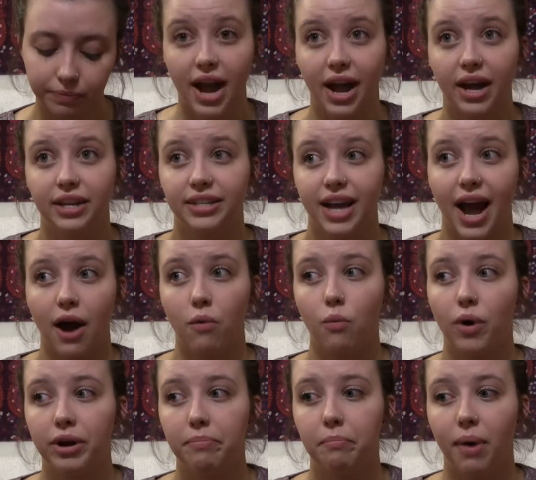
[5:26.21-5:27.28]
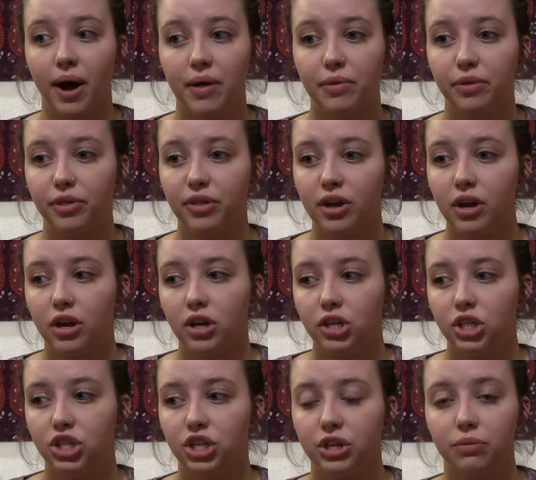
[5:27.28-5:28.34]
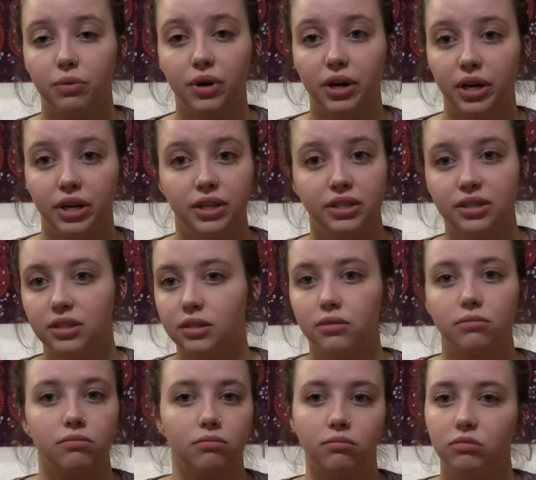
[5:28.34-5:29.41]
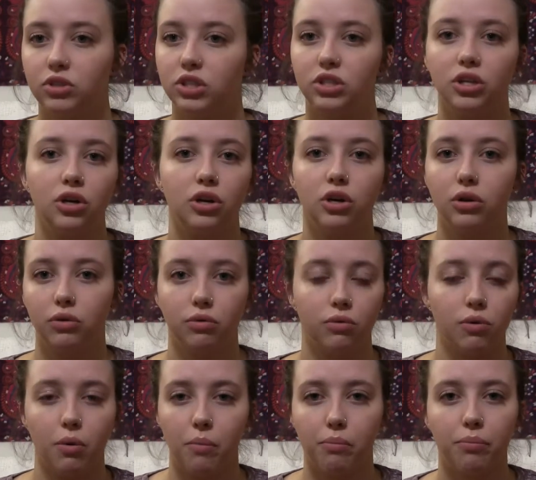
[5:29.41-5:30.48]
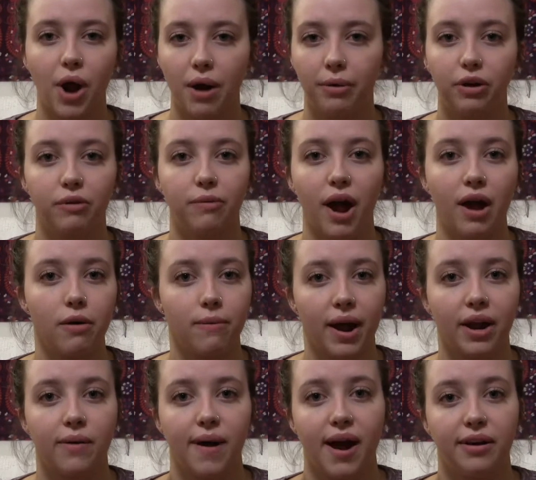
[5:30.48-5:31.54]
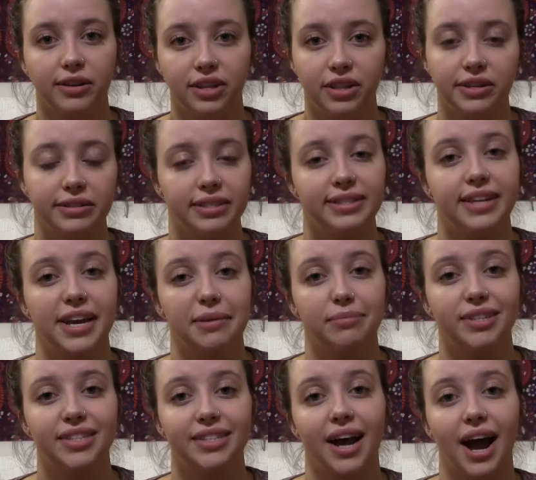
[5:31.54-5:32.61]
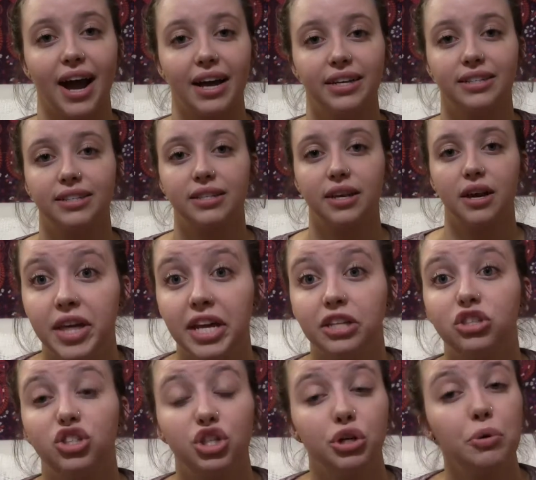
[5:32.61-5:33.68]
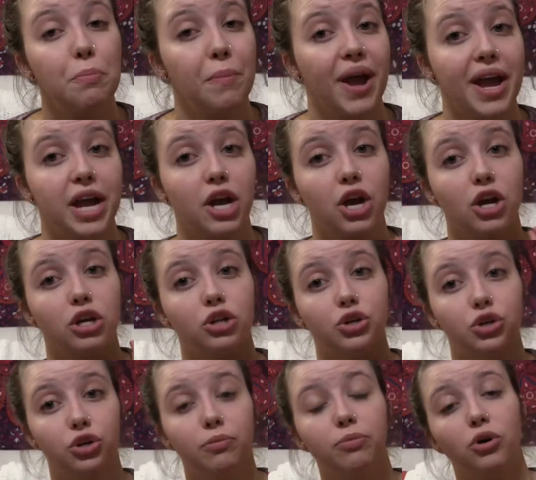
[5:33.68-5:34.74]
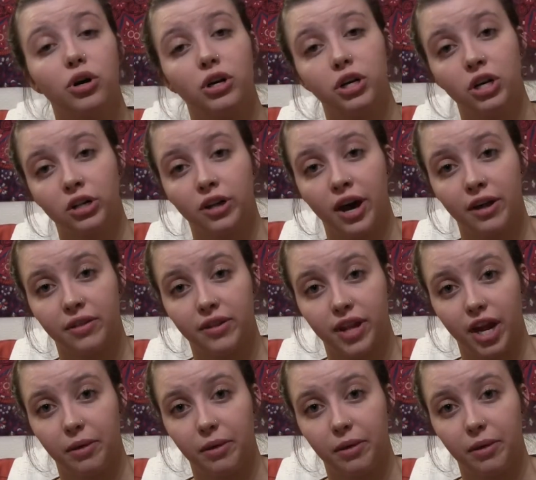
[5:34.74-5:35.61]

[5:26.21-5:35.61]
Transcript: And at 1 month, she was still probably right around the same size. They do make newborn cloth